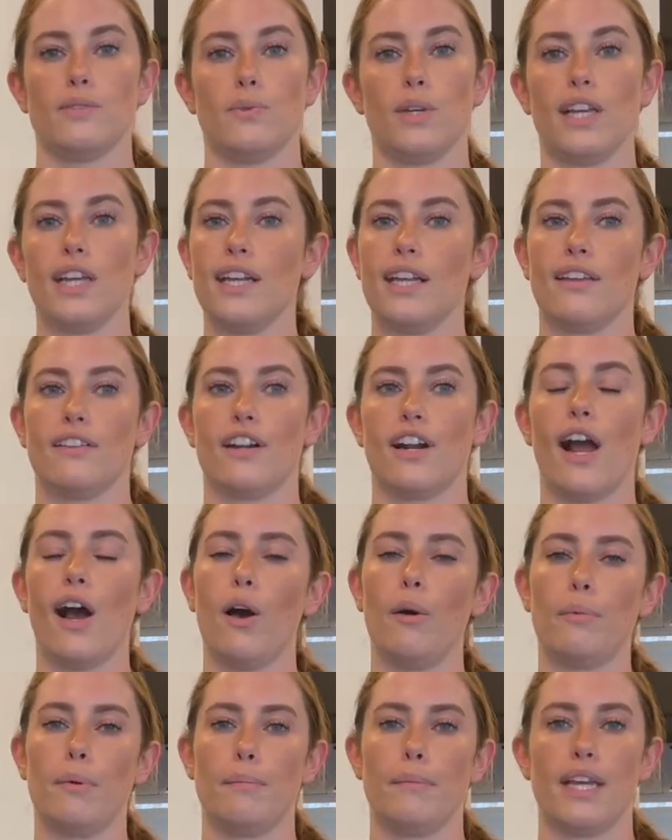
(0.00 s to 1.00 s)
We can either
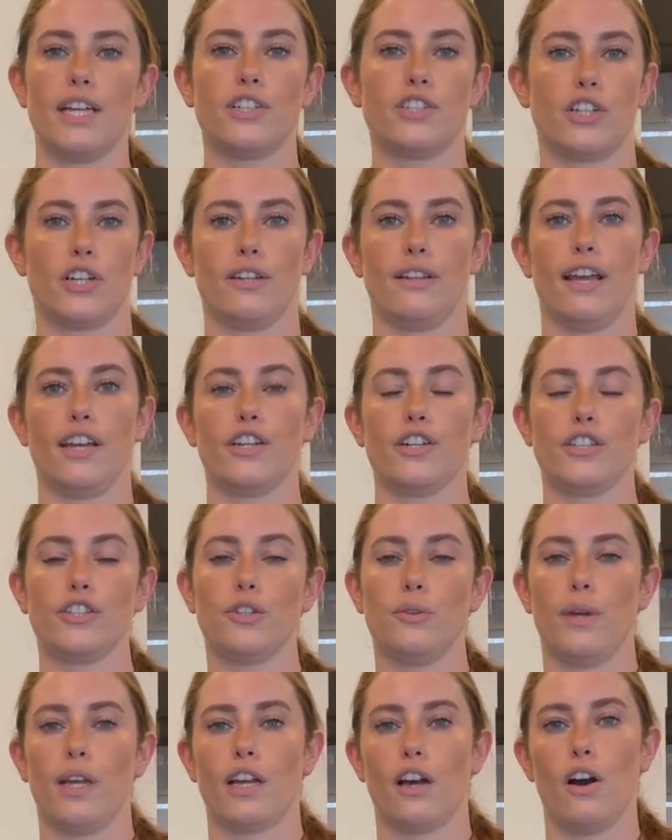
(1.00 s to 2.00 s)
help and make sure that you're
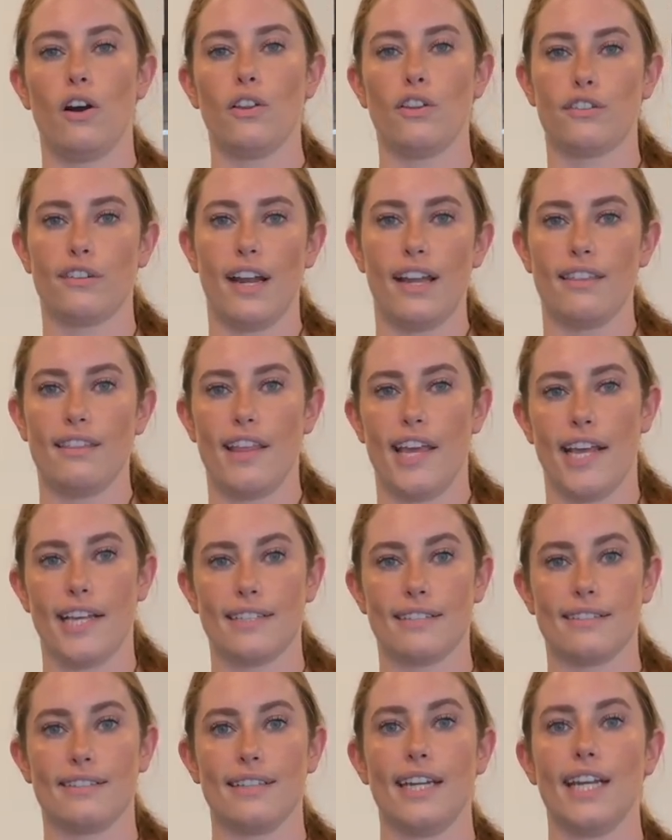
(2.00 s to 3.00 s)
doing all the right
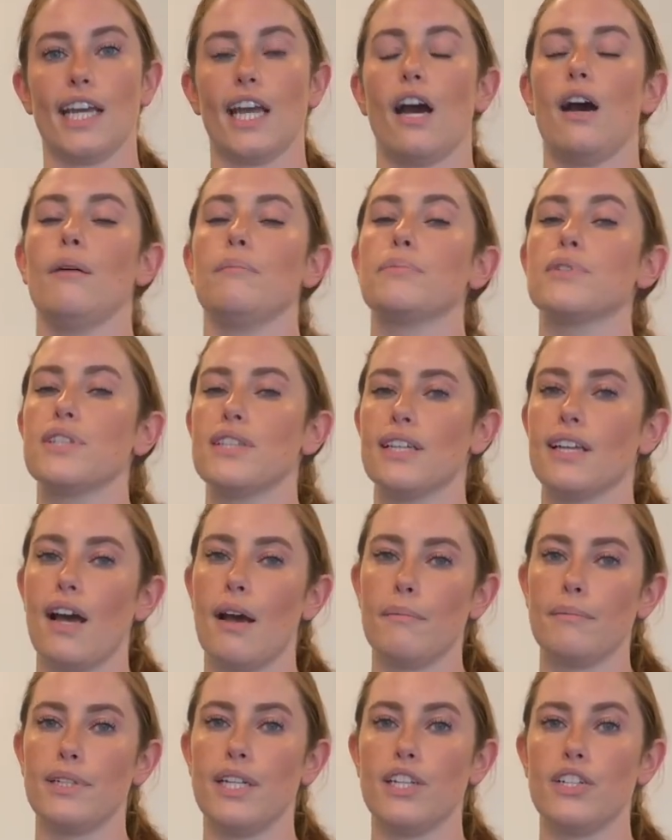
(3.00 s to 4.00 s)
things leading up to the
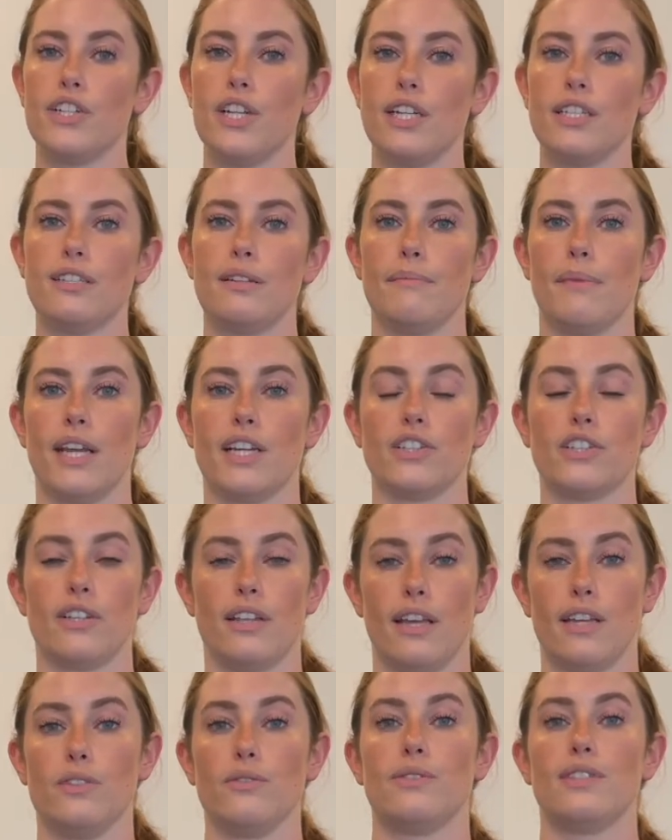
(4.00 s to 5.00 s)
competition to make sure
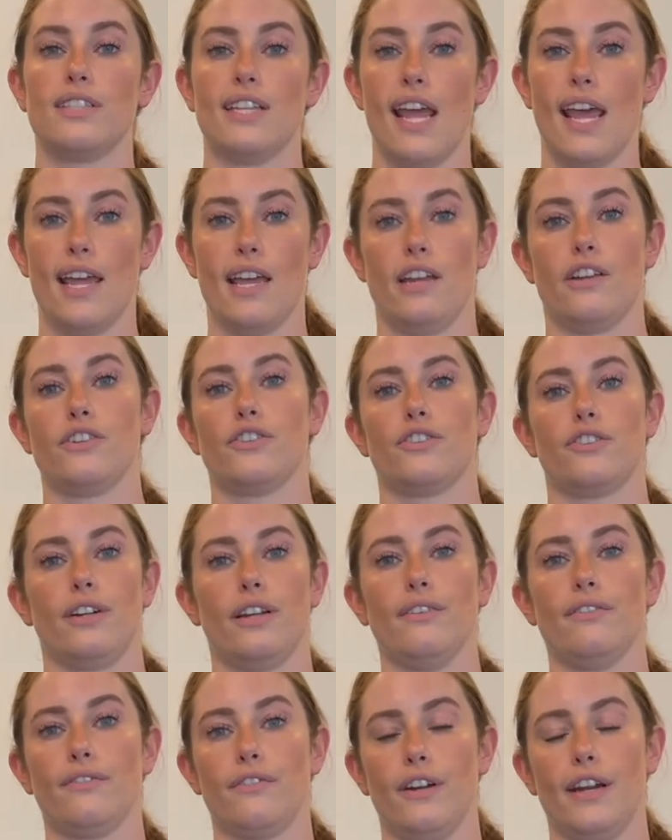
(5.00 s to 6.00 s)
that you stay
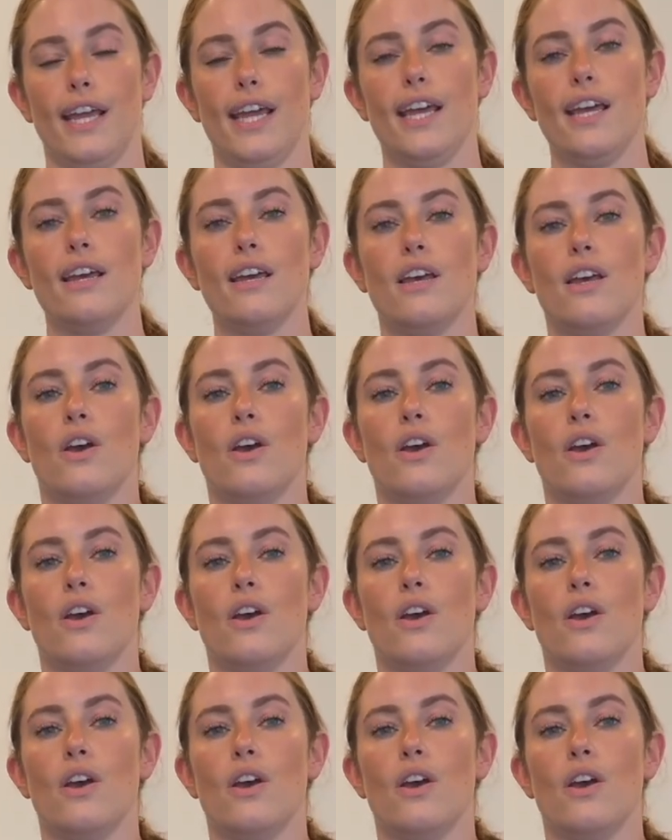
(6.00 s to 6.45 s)
injury free.